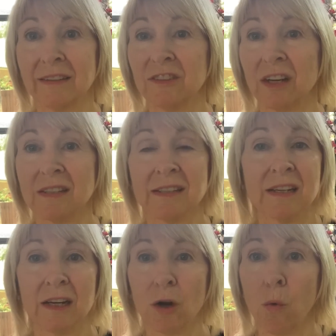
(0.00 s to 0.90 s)
just
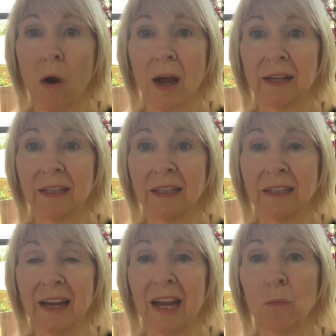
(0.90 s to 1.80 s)
sit
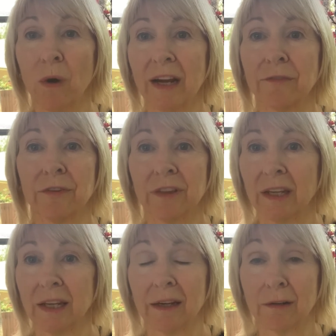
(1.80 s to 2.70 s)
quietly and wait for
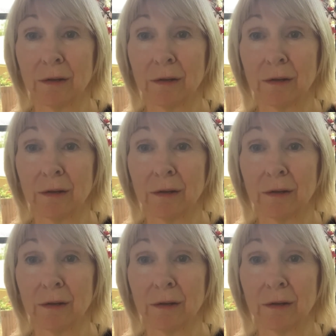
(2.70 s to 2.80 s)
the